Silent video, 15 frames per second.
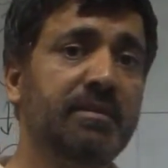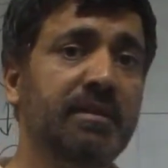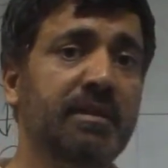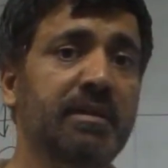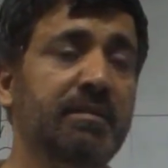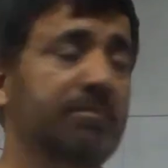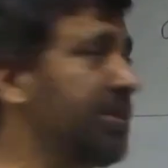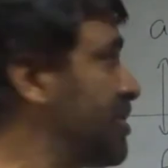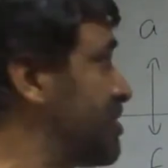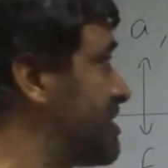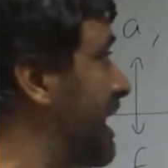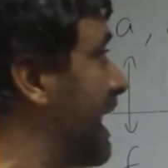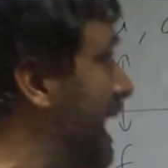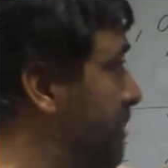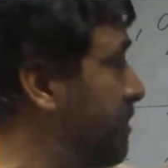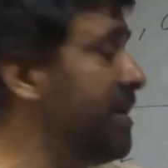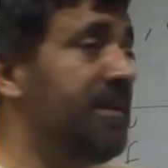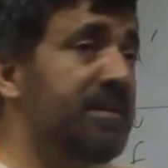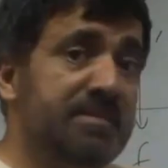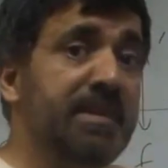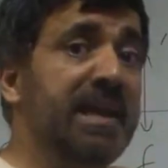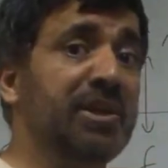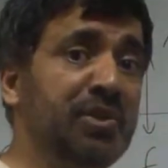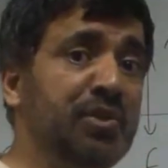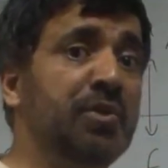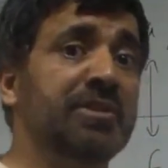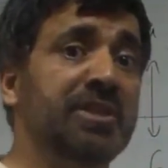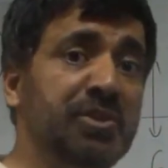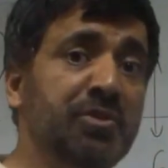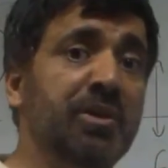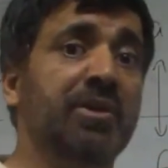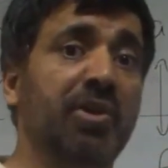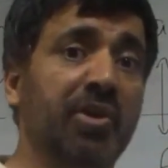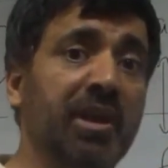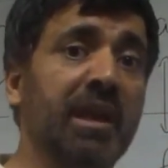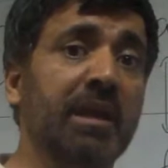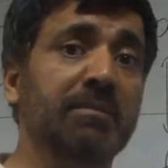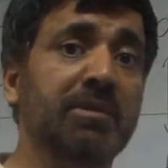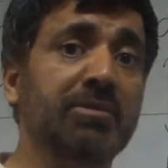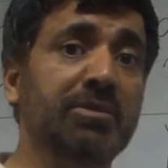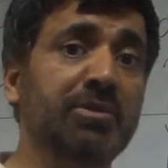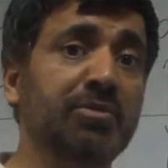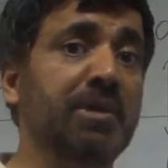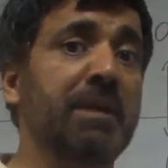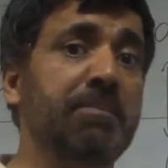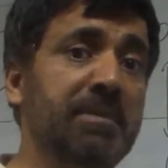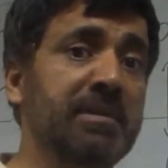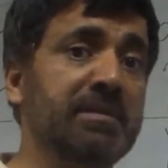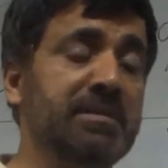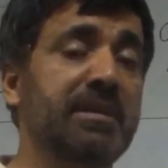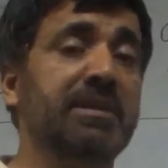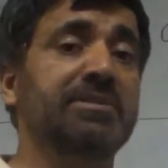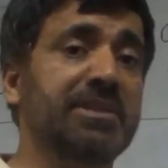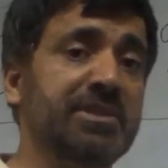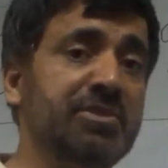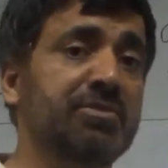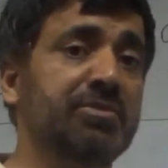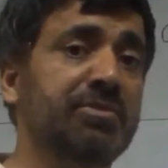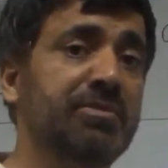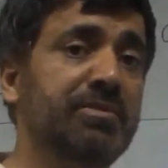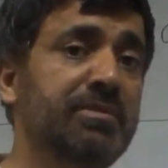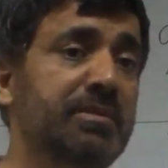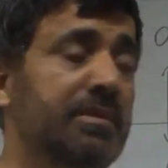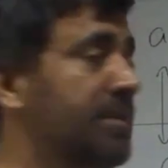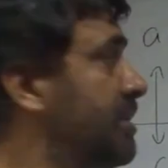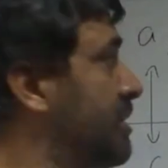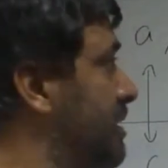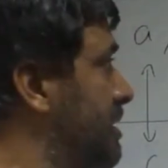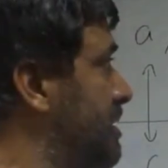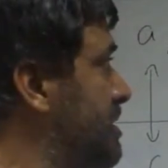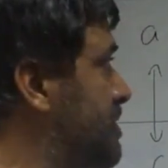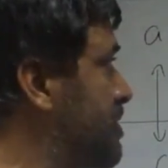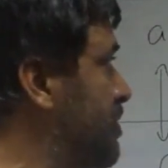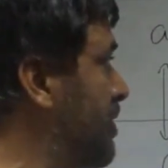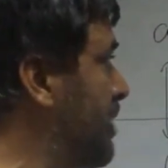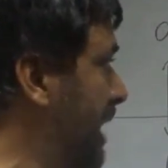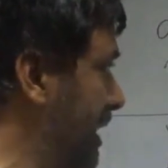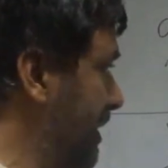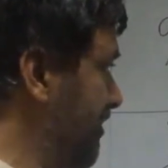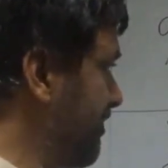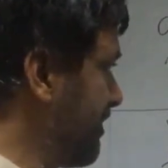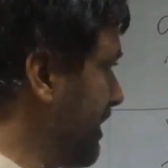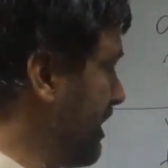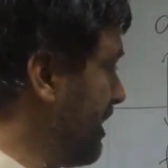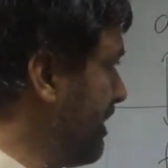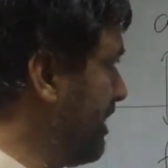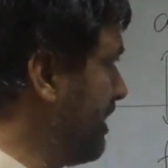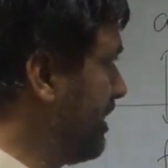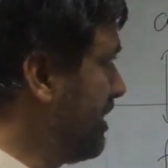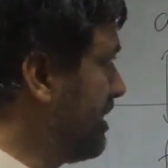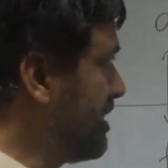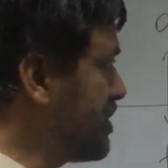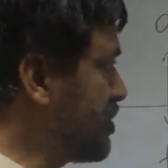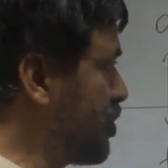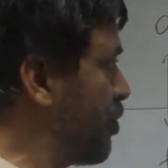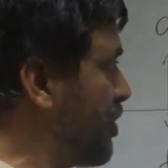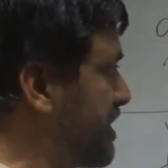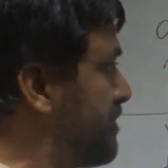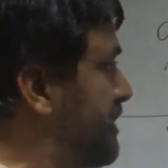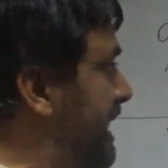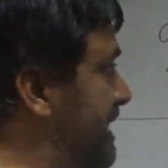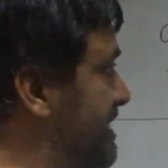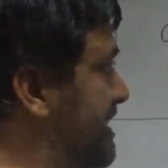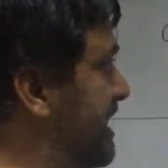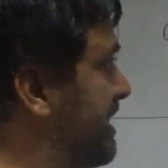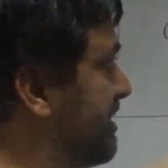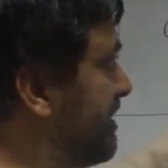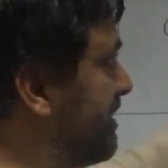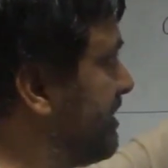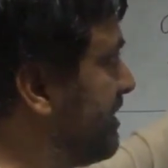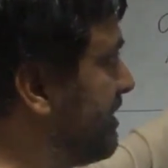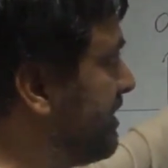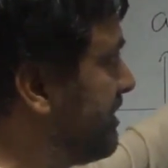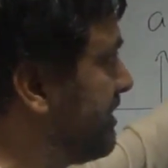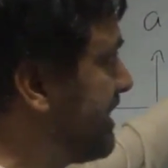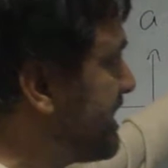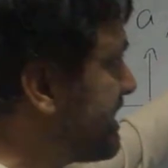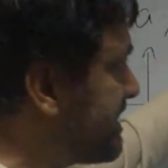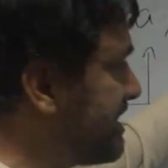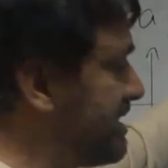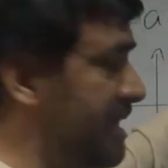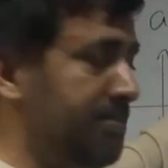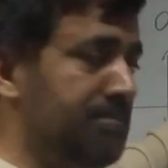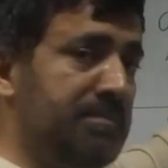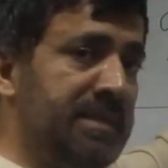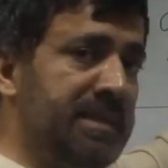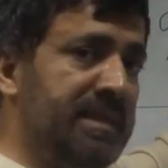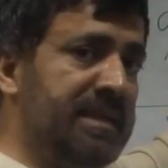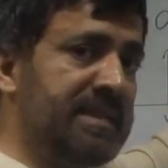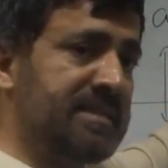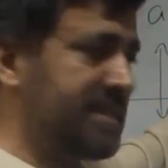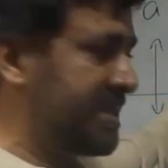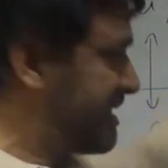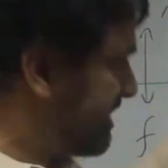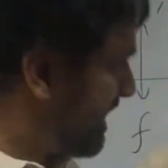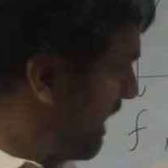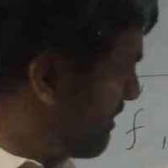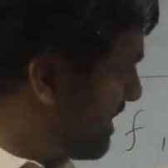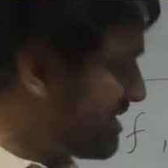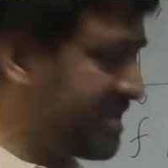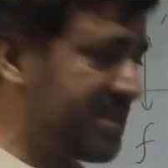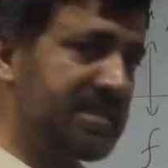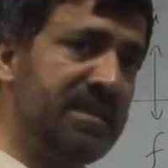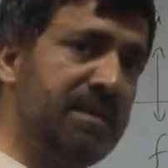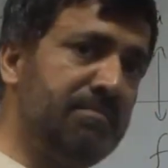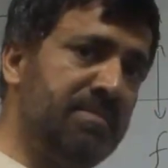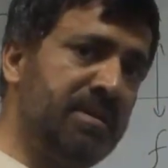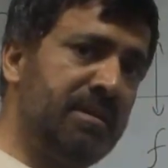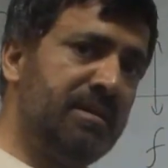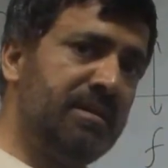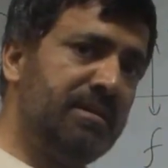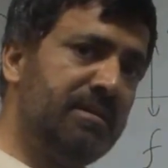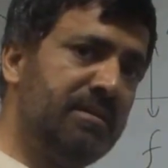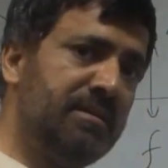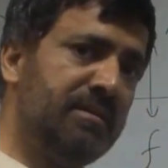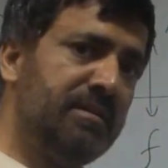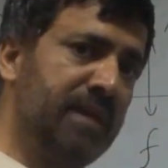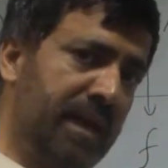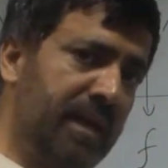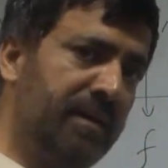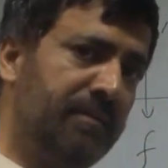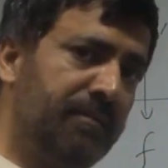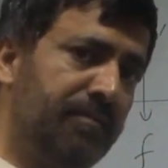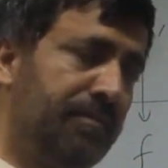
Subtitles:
yeah, because apples make sure that you are talking about 2 apples, not just 2. So which means that this number is the same as this number, yeah,